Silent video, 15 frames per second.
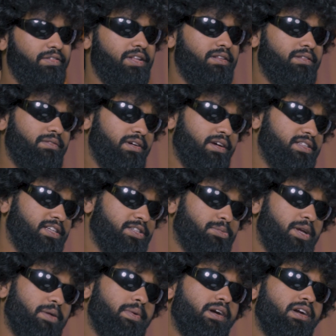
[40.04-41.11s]
with his
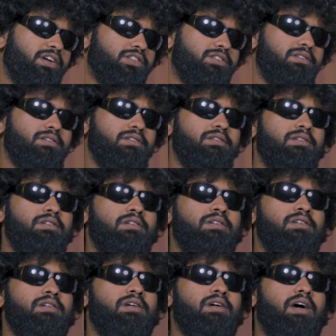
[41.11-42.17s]
experimentation.
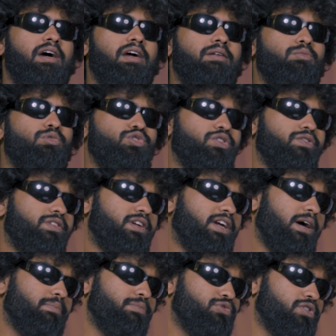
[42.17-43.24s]
And most of the
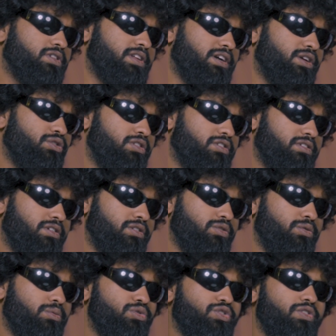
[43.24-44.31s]
rap music that you listen to,
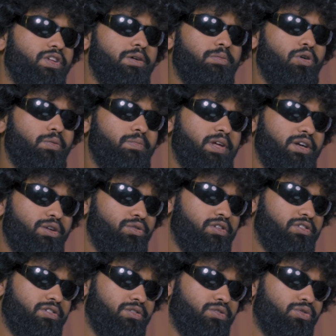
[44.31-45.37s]
most of the hip hop that you
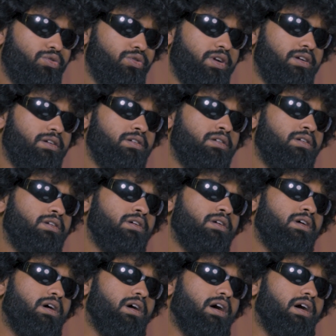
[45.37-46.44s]
listen to today,
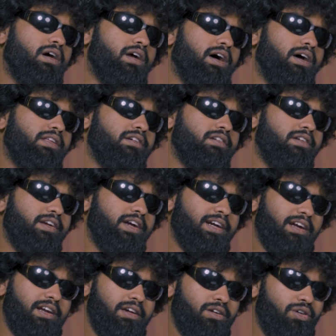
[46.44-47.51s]
are either
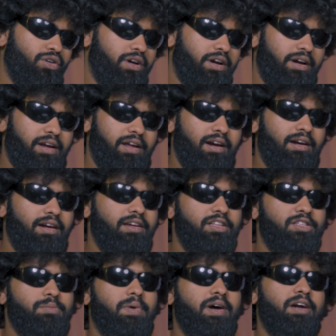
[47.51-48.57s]
directly or indirectly
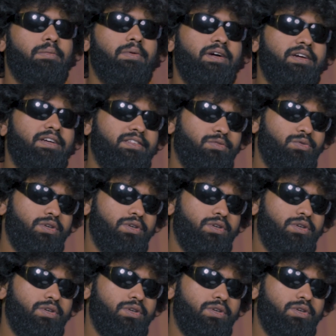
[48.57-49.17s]
inspired by his